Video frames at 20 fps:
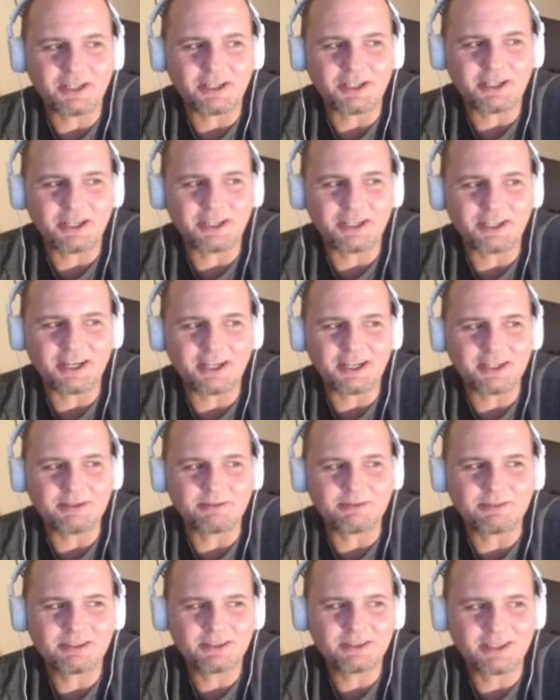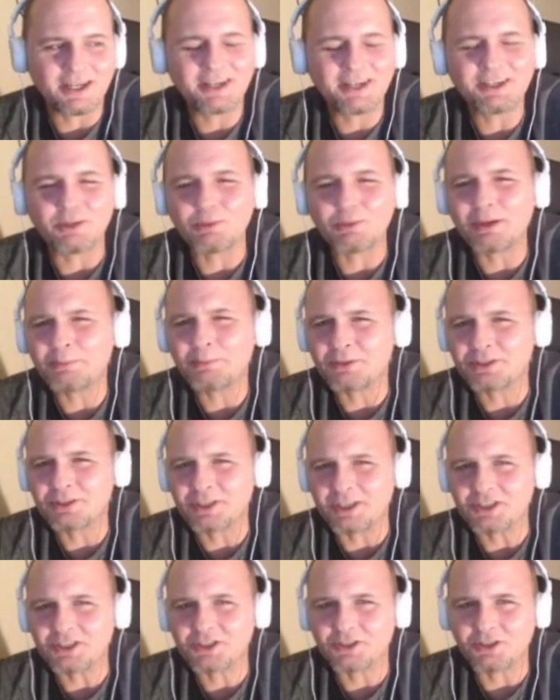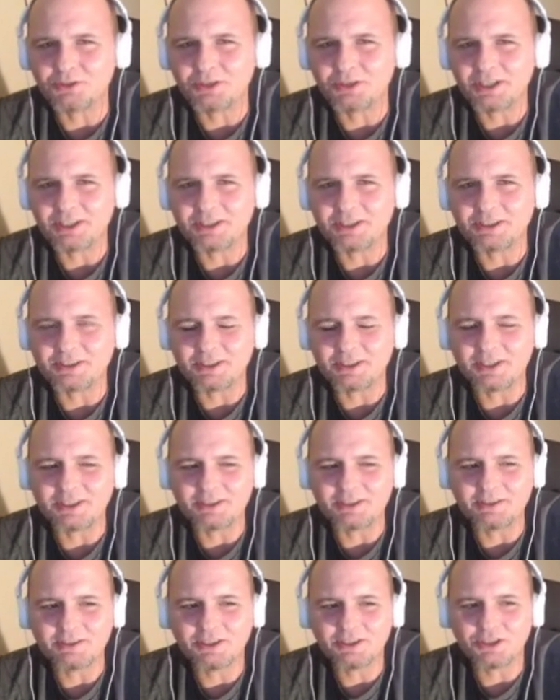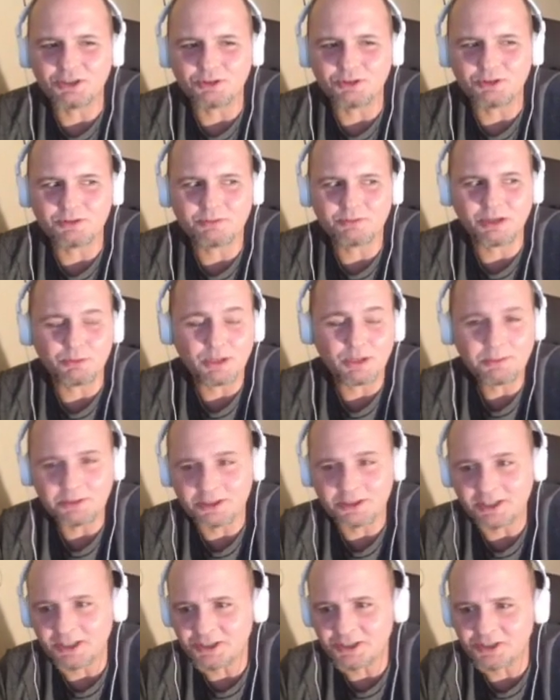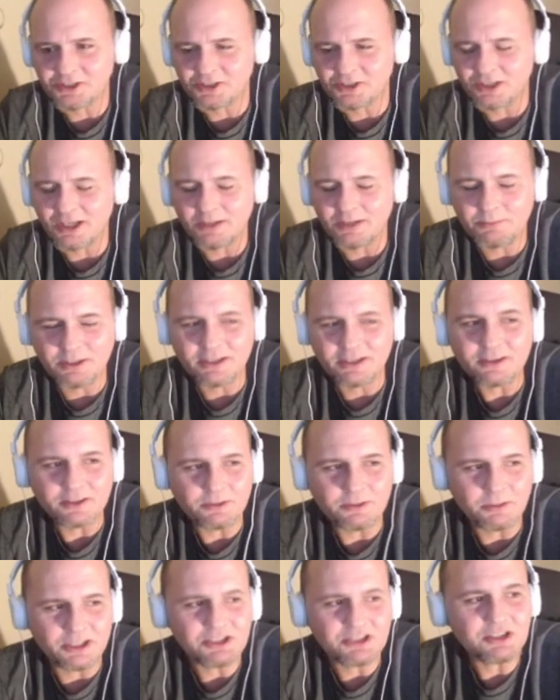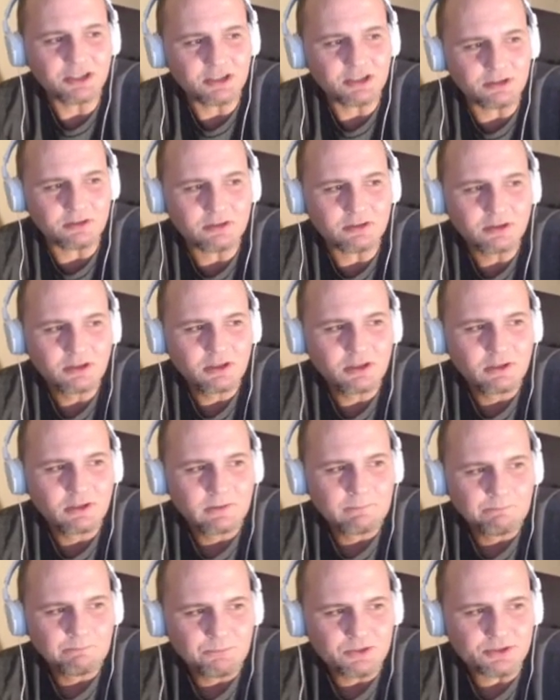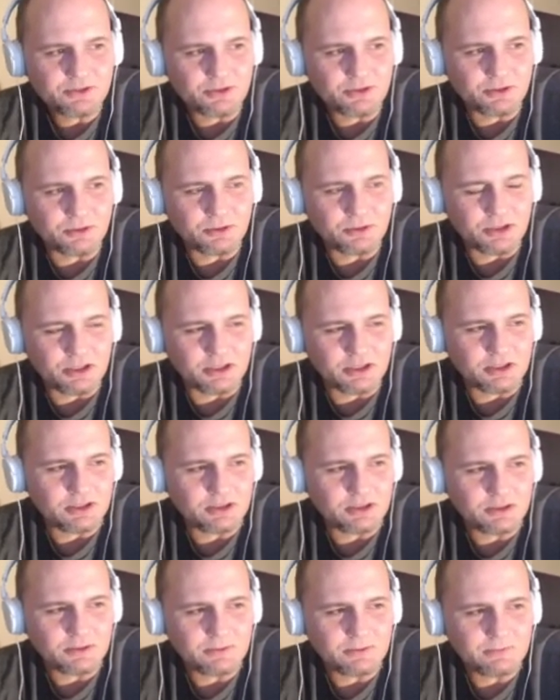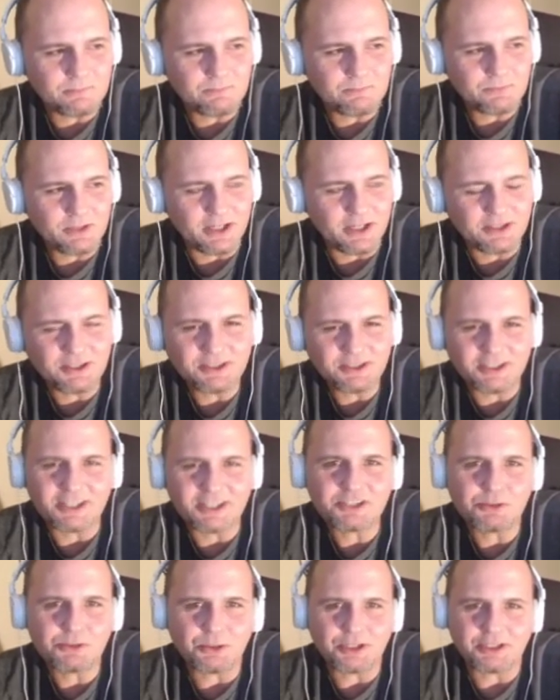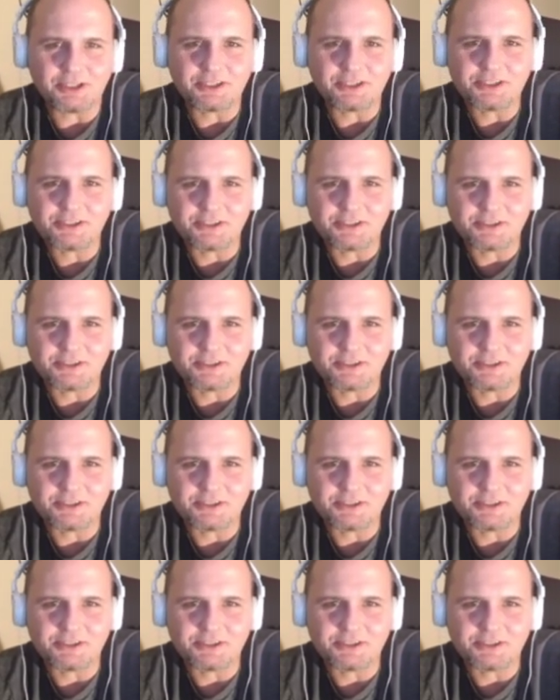And I had gotten a reputation already, and my reputation's a lot bigger than my channel. So yeah, I think that's what it is.